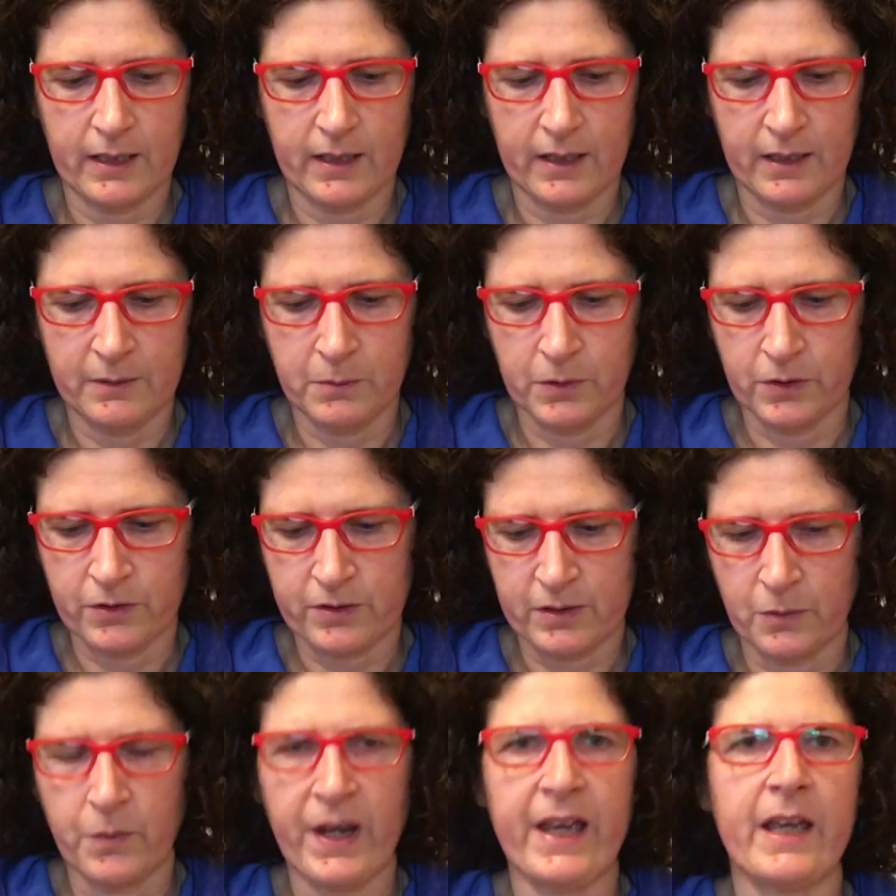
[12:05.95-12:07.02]
it was
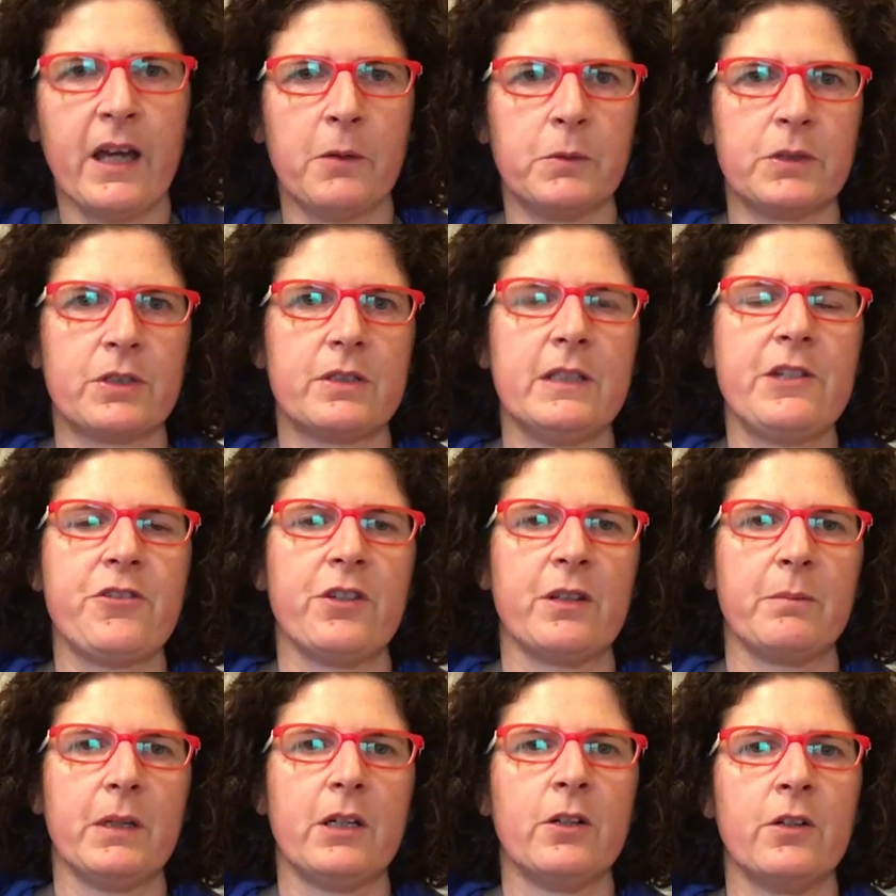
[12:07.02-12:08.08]
the way I was
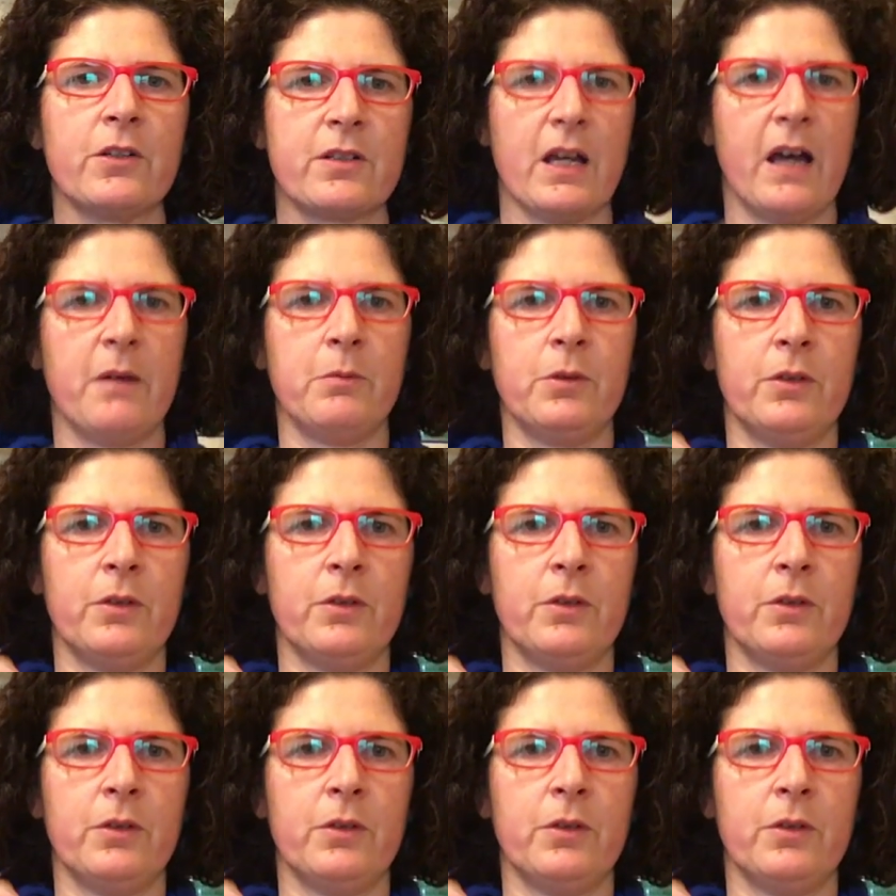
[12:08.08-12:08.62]
stitching because I